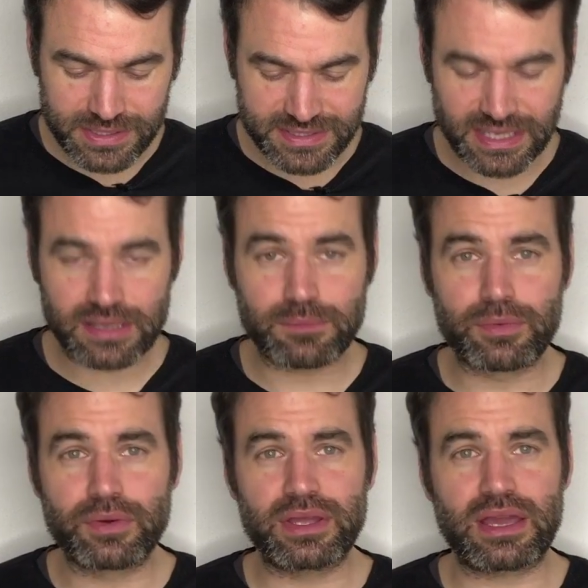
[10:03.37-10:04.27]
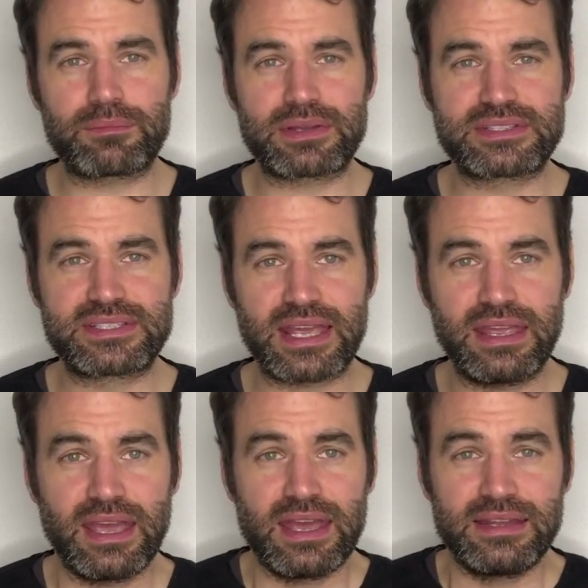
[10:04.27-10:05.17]
the second brewing, I must
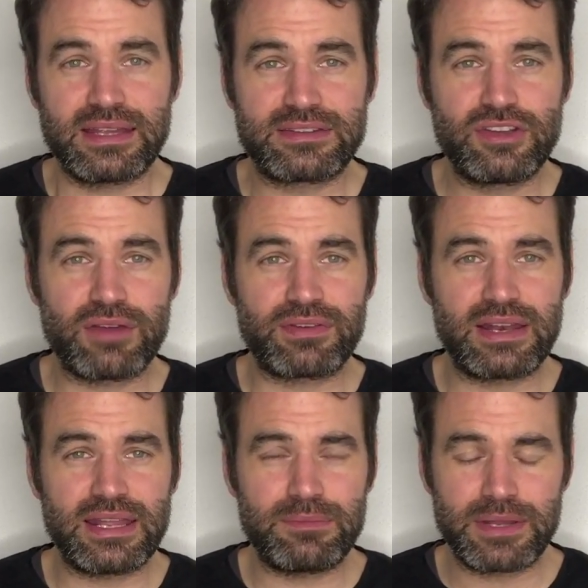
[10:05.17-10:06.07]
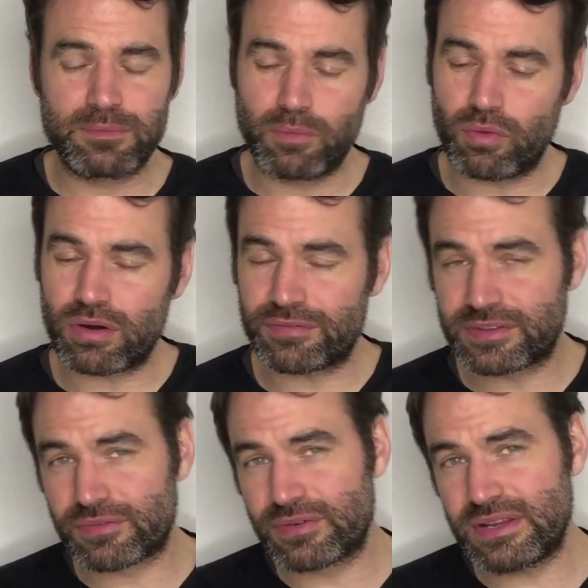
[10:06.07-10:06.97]
say that you have a little bit more of
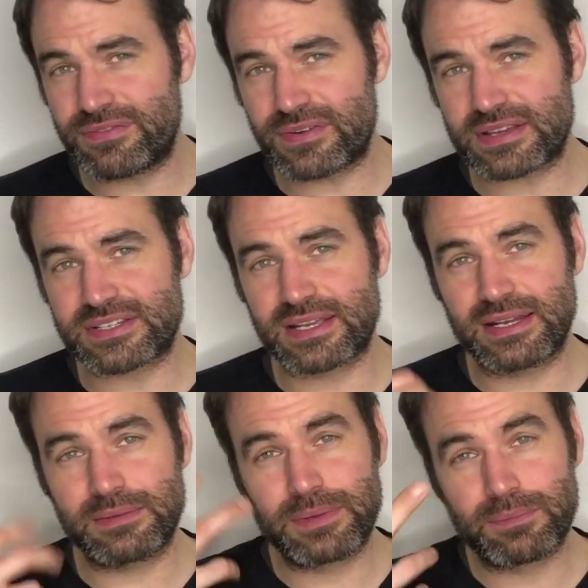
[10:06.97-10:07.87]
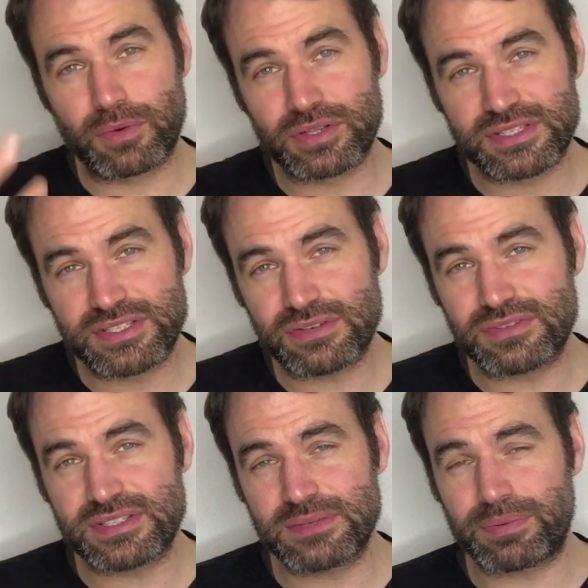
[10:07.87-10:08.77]
the refreshing, a little bit more the
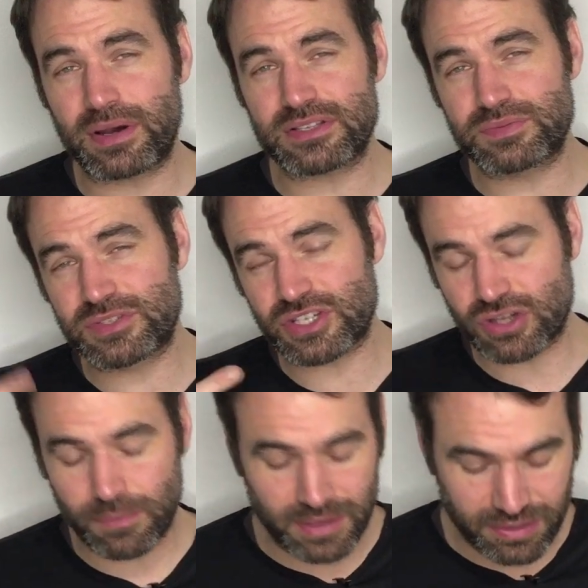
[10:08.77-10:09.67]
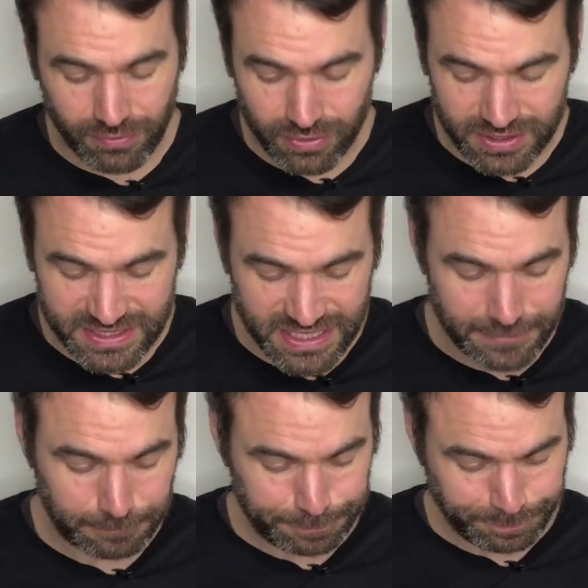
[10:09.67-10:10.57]
citrusy parts which are coming through the
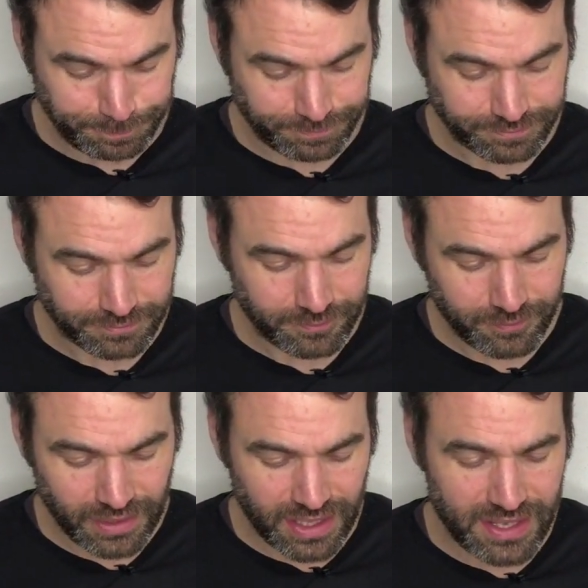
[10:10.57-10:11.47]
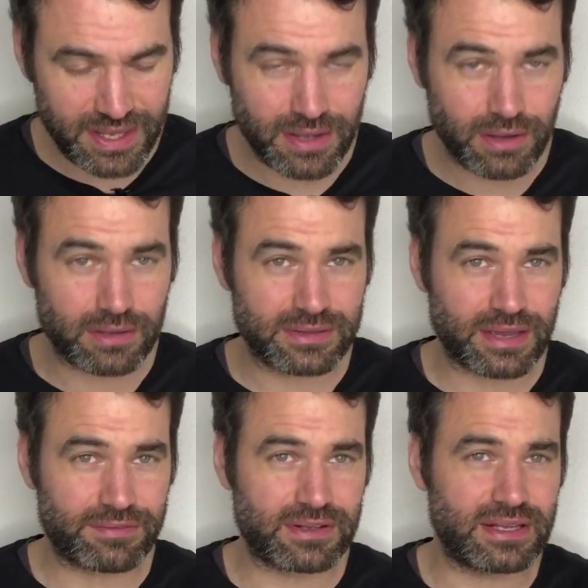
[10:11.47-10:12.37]
tea. Here,
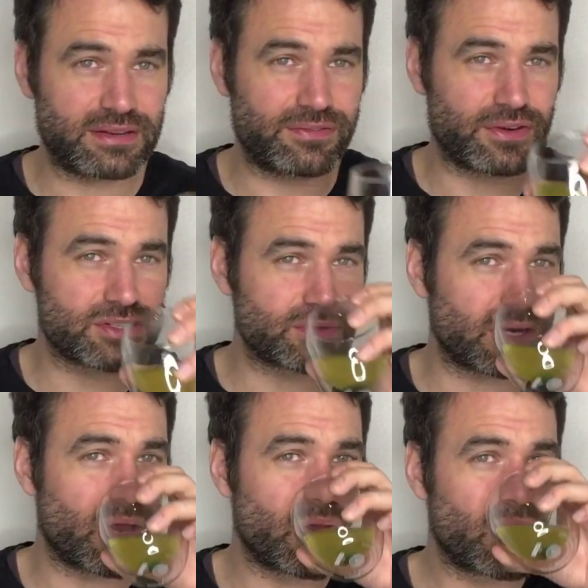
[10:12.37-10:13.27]
definitely in the first one,